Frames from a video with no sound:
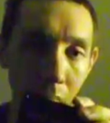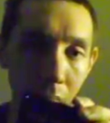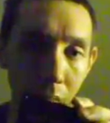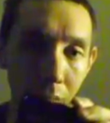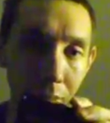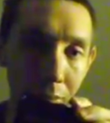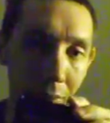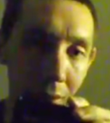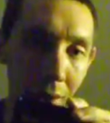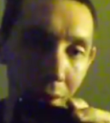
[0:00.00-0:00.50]

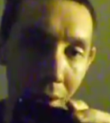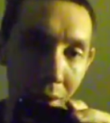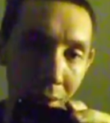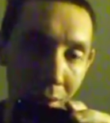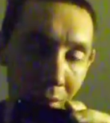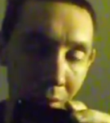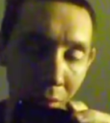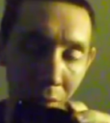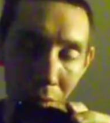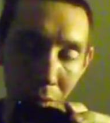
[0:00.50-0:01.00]

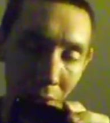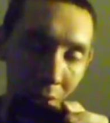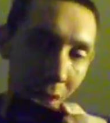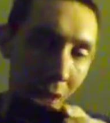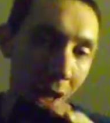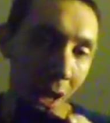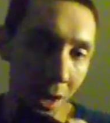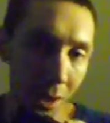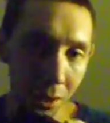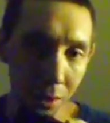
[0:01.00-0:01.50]
it would
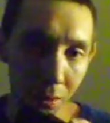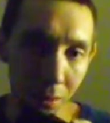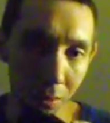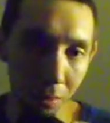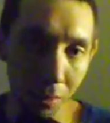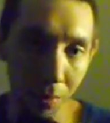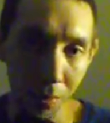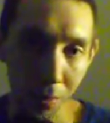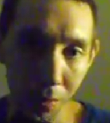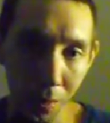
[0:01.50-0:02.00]
last.
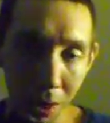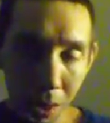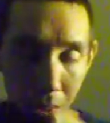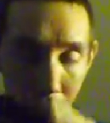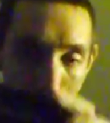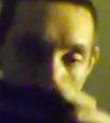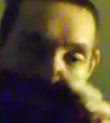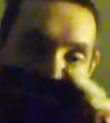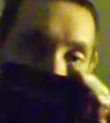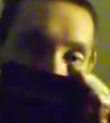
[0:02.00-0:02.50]
At
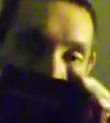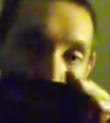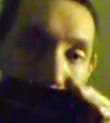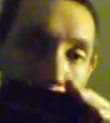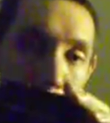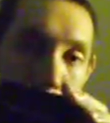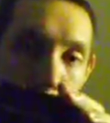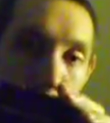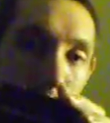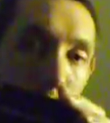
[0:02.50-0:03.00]
least with the
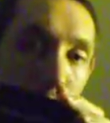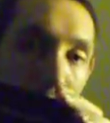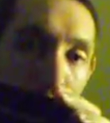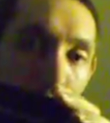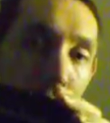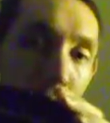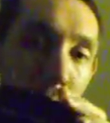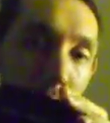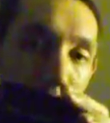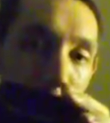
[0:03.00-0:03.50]

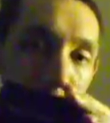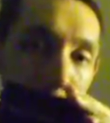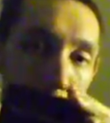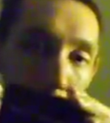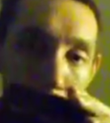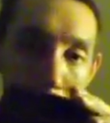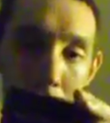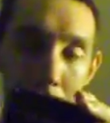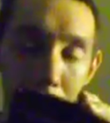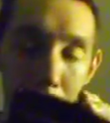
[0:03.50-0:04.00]
FreedomPop
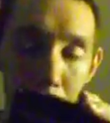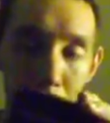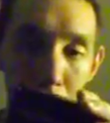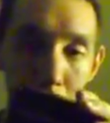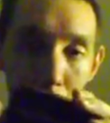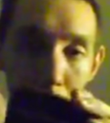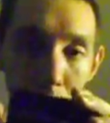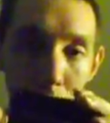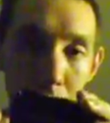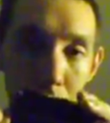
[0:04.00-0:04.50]
Overdrive
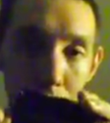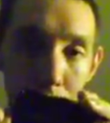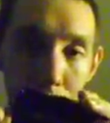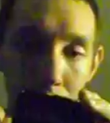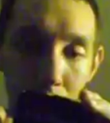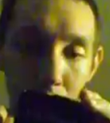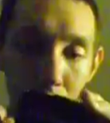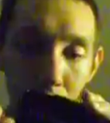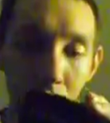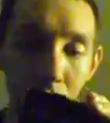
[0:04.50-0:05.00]
Pro,
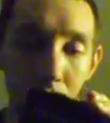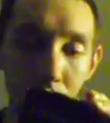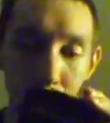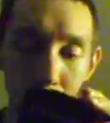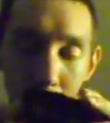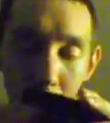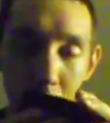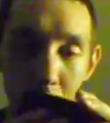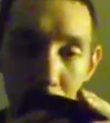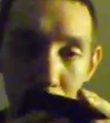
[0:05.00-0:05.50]
you can
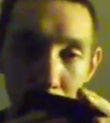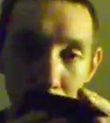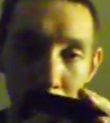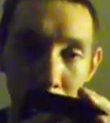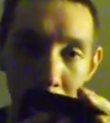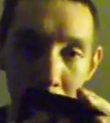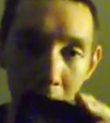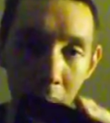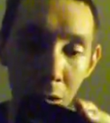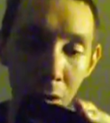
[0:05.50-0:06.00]
change your
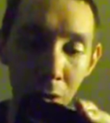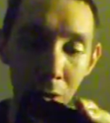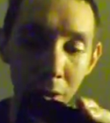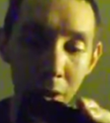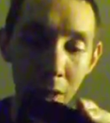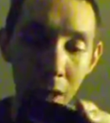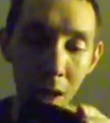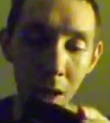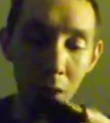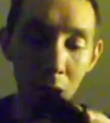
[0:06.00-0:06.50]
battery
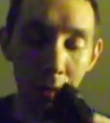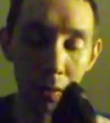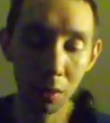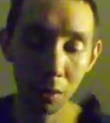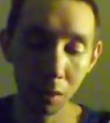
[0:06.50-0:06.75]
out